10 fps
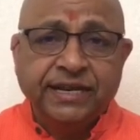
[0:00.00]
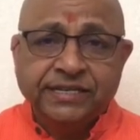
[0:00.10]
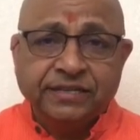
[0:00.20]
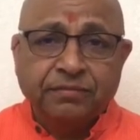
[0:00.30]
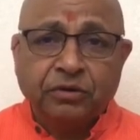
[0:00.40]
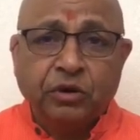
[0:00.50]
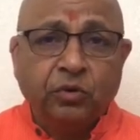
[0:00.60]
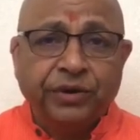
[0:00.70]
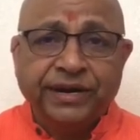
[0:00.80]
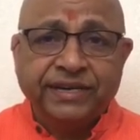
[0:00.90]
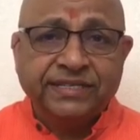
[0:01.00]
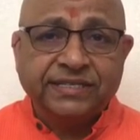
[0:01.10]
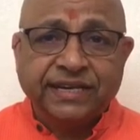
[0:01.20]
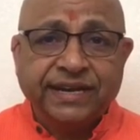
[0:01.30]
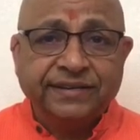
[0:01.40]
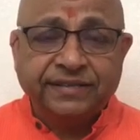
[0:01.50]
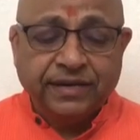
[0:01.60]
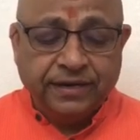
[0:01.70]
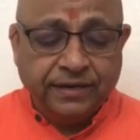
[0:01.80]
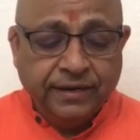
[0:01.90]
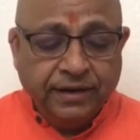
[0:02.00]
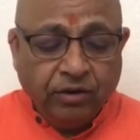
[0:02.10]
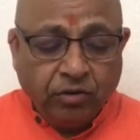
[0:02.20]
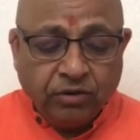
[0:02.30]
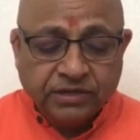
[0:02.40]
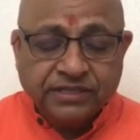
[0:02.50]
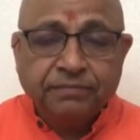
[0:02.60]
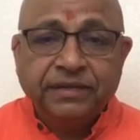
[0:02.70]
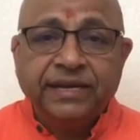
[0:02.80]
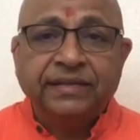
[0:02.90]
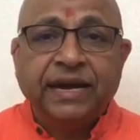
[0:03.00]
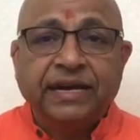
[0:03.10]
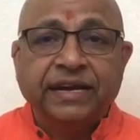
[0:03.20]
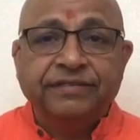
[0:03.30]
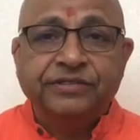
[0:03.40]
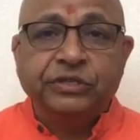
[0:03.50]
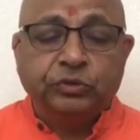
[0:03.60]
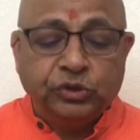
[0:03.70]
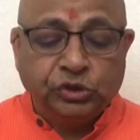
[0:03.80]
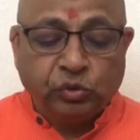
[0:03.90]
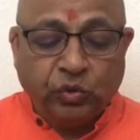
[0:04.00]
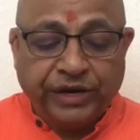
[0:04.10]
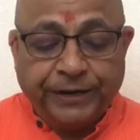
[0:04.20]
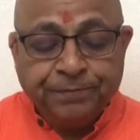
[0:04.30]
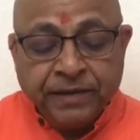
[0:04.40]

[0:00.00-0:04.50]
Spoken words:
some glorious kirtan or something that gives you joy.